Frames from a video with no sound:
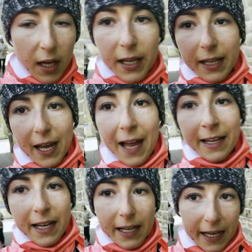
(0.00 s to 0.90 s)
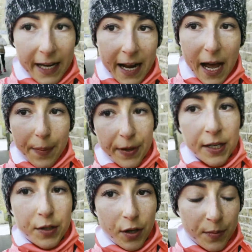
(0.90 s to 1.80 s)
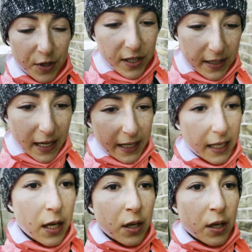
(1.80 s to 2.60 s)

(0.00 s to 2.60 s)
it can happen. So I'm just like